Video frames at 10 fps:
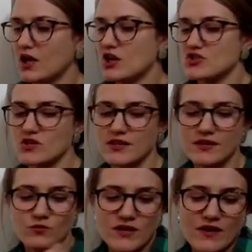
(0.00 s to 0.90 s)
So
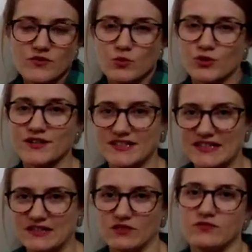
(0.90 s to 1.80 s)
like we have the word
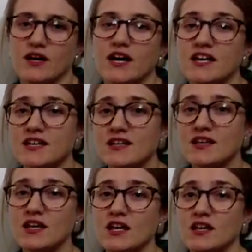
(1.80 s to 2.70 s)
give.
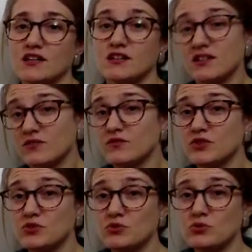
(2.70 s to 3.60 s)
I give
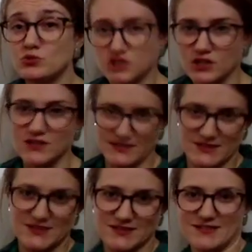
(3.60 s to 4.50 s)
you
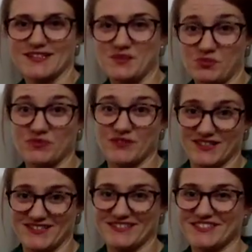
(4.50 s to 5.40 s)
chocolate. That's perfect.
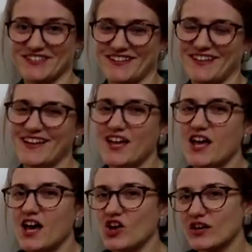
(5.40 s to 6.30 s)
That's good.
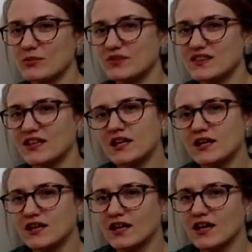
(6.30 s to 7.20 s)
Okay, but
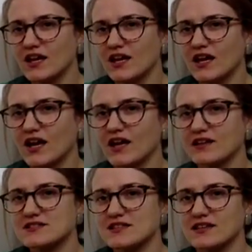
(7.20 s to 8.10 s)
then I
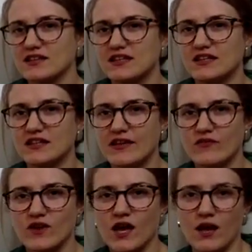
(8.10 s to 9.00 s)
can say
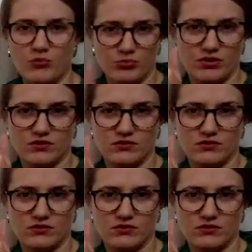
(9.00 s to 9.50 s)
give up.